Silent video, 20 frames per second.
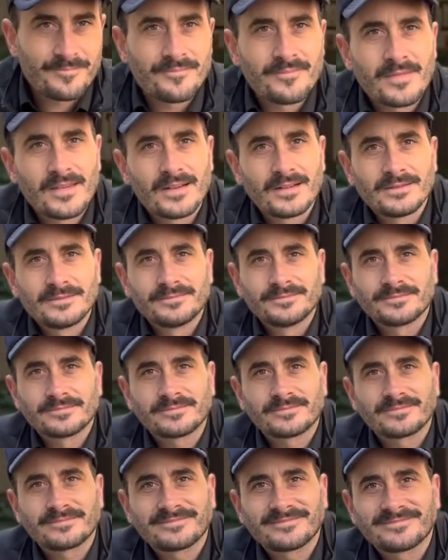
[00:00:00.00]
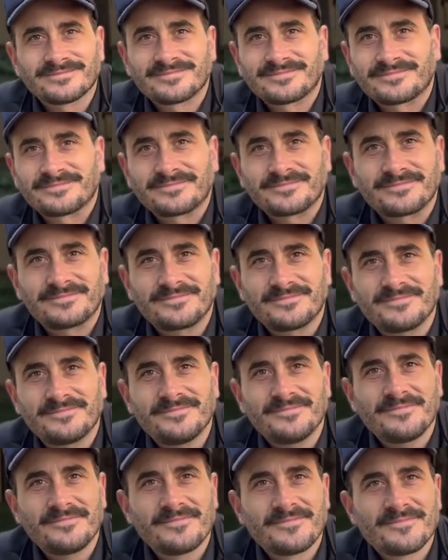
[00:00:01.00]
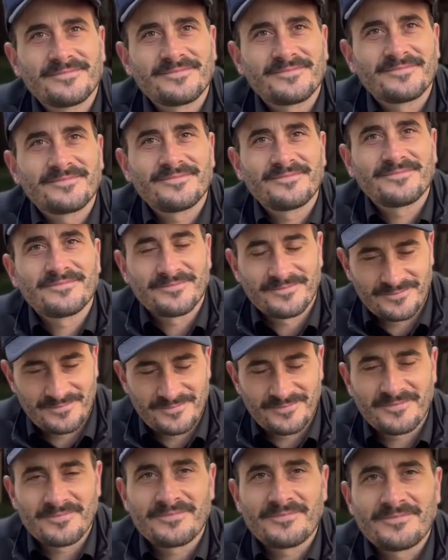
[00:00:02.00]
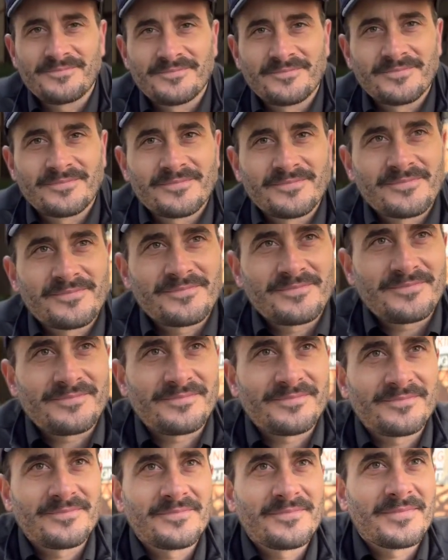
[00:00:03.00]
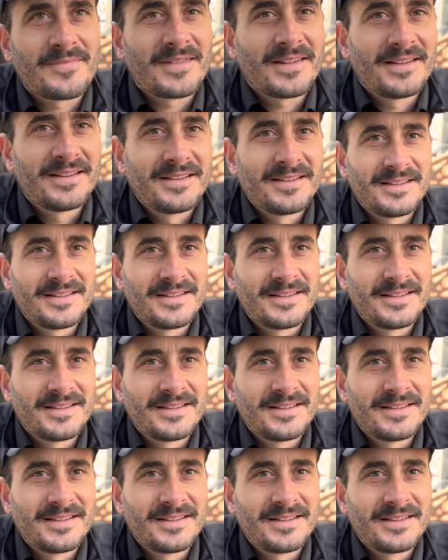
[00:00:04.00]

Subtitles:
worlds, unlike having to choose, well, do I buy an electric bike or do I buy, an acoustic bike?